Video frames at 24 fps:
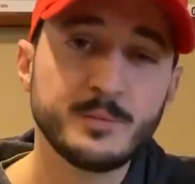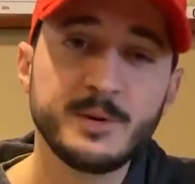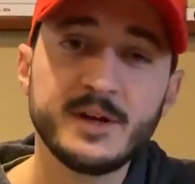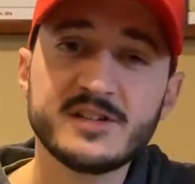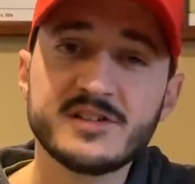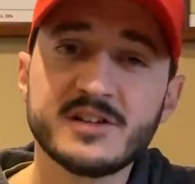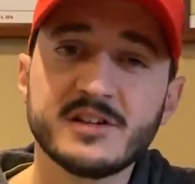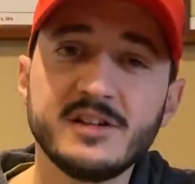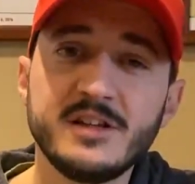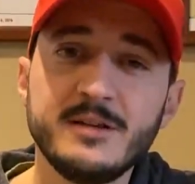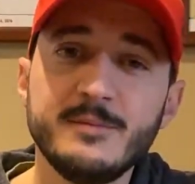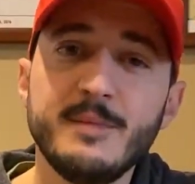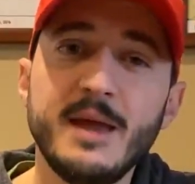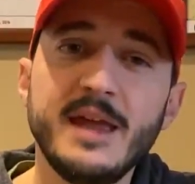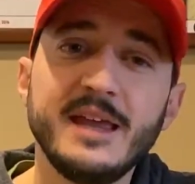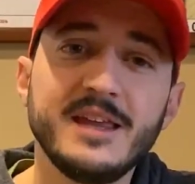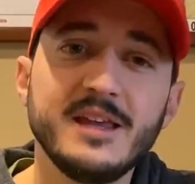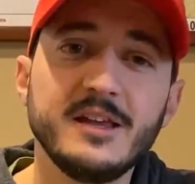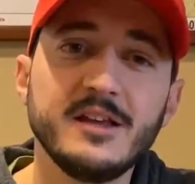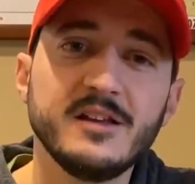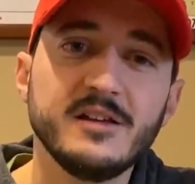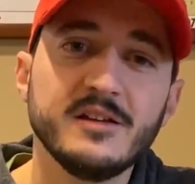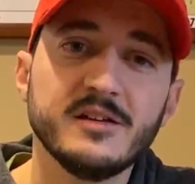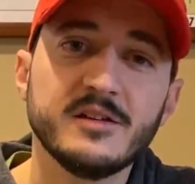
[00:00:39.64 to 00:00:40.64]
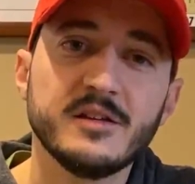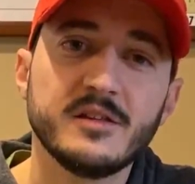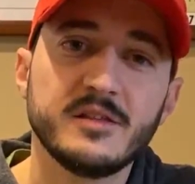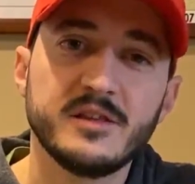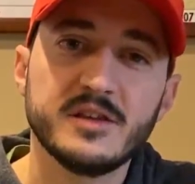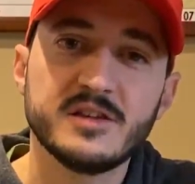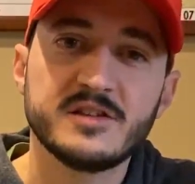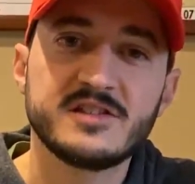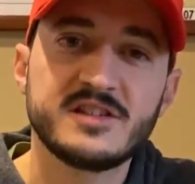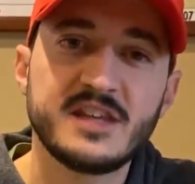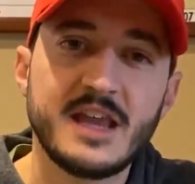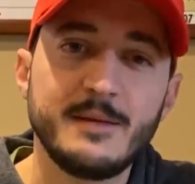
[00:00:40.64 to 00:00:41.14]
So basically, making
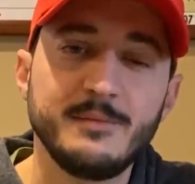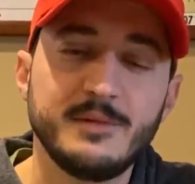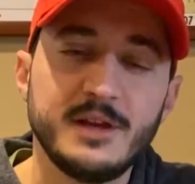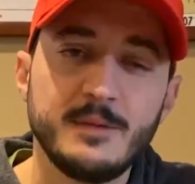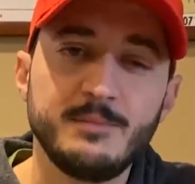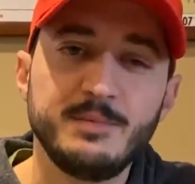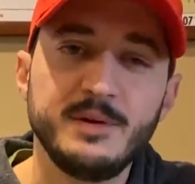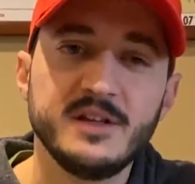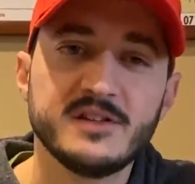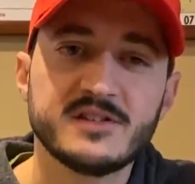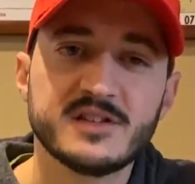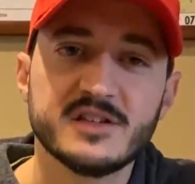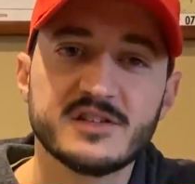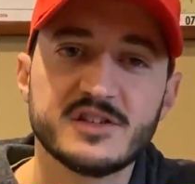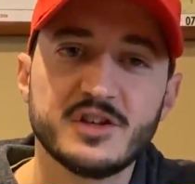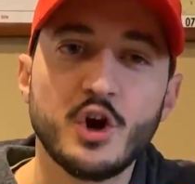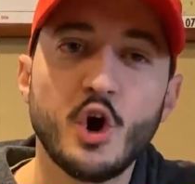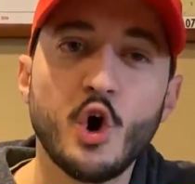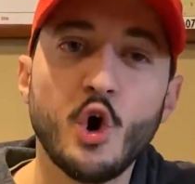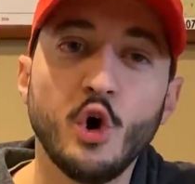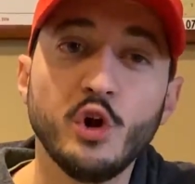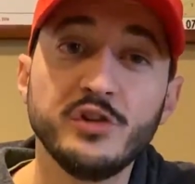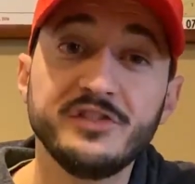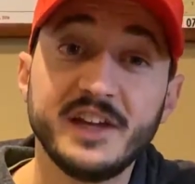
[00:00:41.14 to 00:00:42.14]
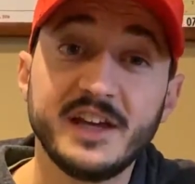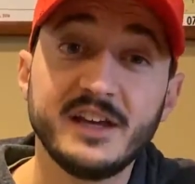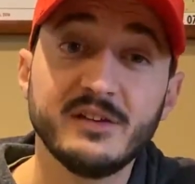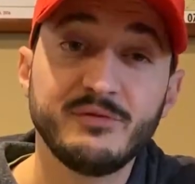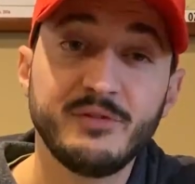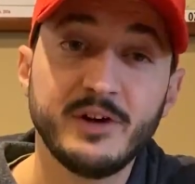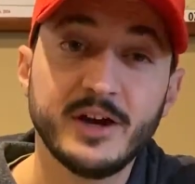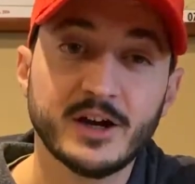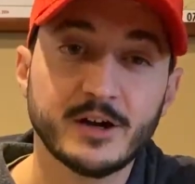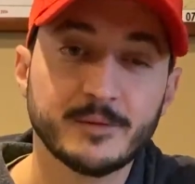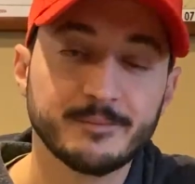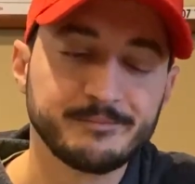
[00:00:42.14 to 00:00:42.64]
this same-day pizza is an all-day
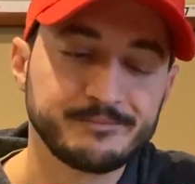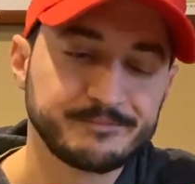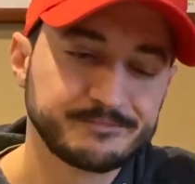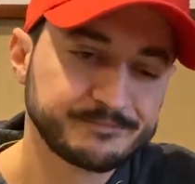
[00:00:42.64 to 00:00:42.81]
affair.